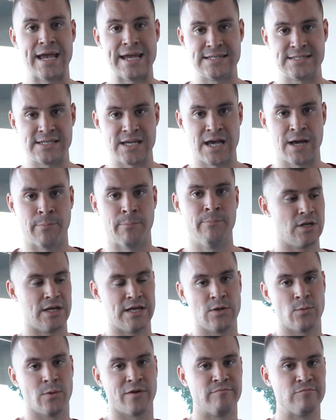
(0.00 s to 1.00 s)
ATM,
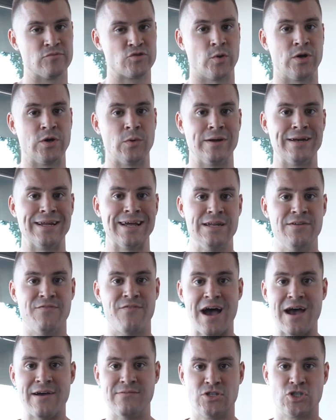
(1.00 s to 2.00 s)
anywhere from
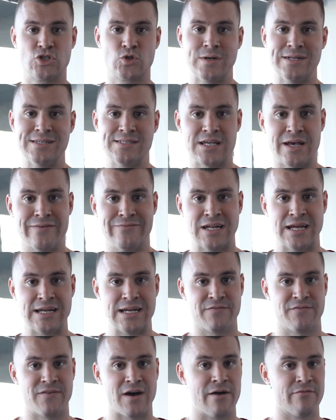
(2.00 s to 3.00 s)
$21.95 to
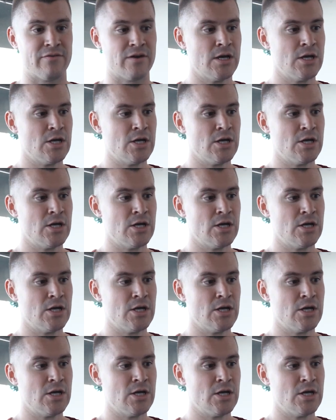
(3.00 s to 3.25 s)
$27.95.